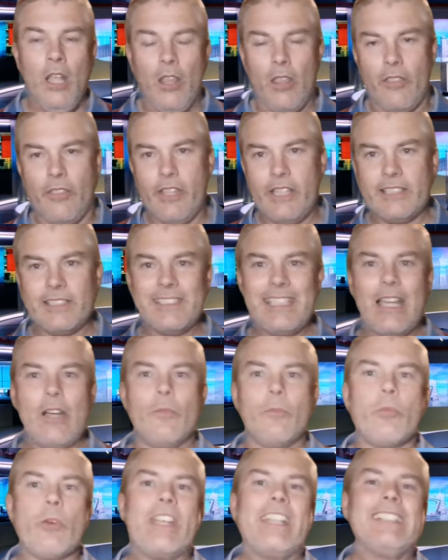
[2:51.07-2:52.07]
This
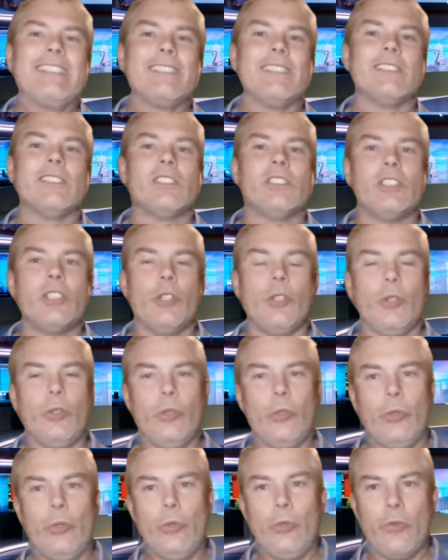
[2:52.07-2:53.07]
now brings us
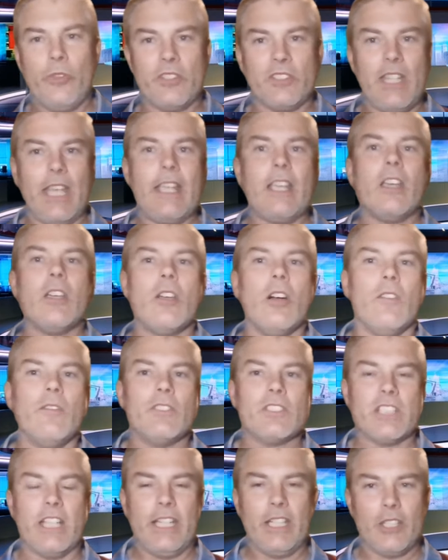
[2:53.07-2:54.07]
to the second
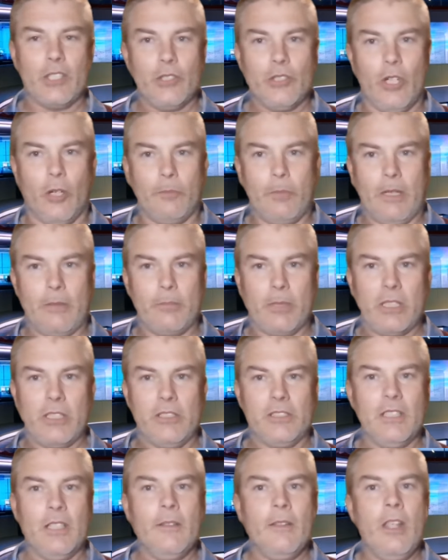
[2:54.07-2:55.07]
conversation topic.
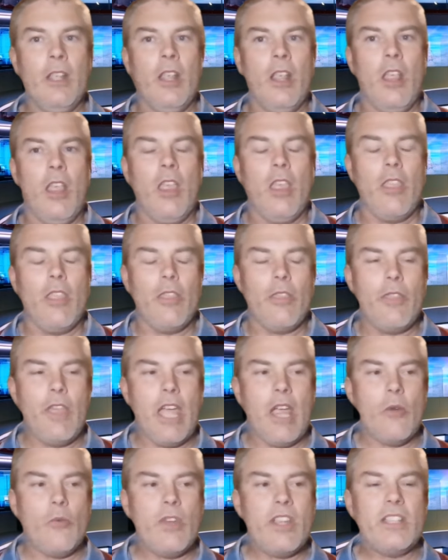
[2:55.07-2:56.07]
Because
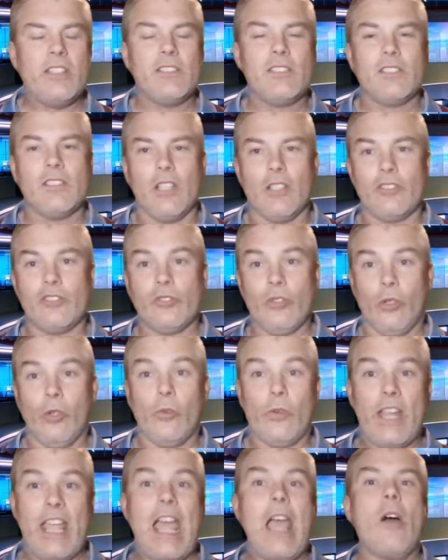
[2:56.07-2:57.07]
there is a
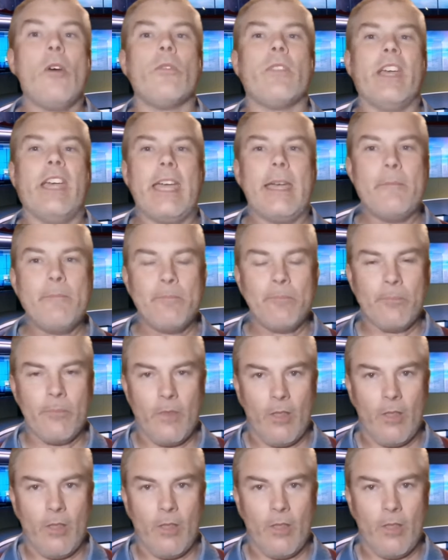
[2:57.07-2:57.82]
story out there.